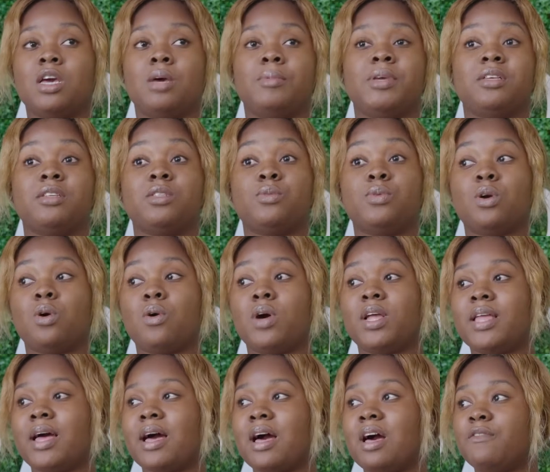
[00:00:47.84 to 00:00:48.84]
because we all
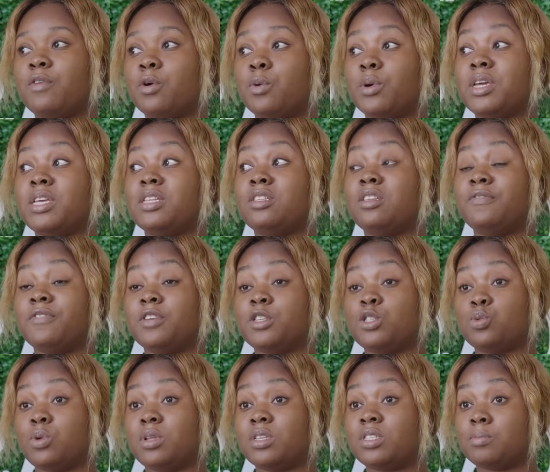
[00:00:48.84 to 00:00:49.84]
have our
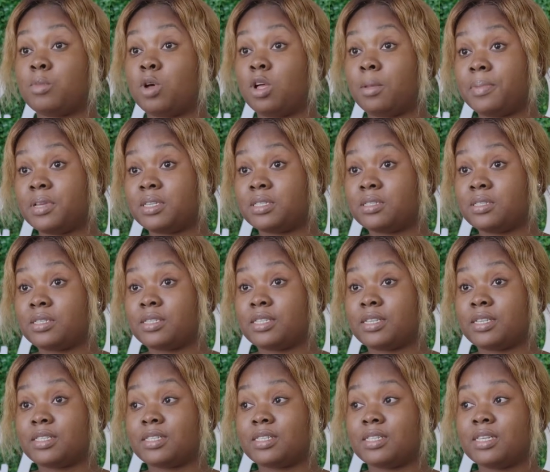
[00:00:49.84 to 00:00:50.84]
individual small
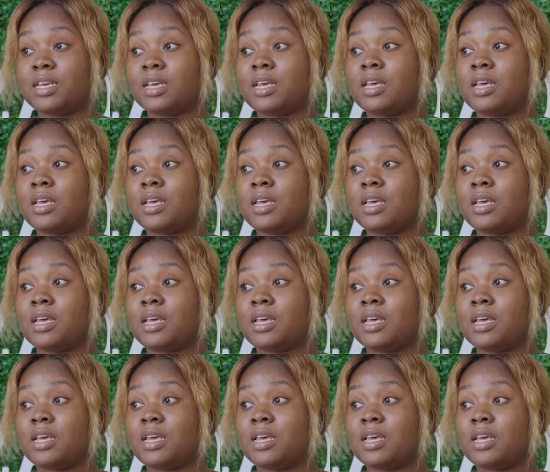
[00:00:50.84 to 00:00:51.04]
businesses.